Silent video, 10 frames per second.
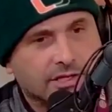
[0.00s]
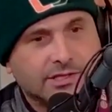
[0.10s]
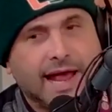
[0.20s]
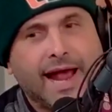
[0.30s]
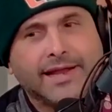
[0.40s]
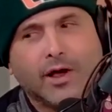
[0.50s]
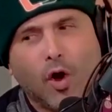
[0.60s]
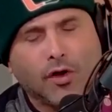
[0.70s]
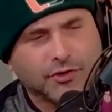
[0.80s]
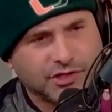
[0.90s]
Sandy
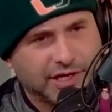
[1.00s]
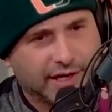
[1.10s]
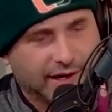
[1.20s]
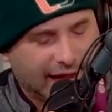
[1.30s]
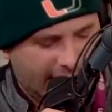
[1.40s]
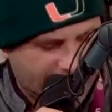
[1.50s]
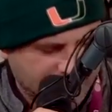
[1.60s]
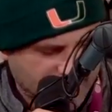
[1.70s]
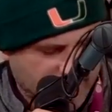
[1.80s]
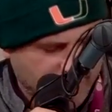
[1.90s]
Alderson
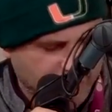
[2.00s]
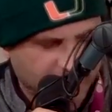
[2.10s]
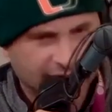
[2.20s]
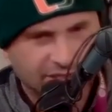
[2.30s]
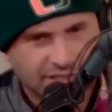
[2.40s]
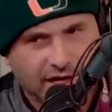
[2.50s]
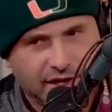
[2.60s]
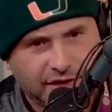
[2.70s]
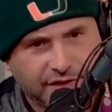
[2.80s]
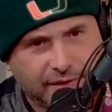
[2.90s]
has uh, addressed
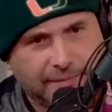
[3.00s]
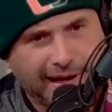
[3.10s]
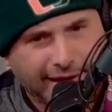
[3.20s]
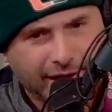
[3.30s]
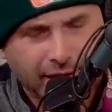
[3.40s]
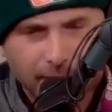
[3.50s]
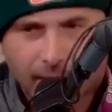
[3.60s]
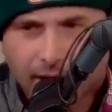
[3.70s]
uh, the media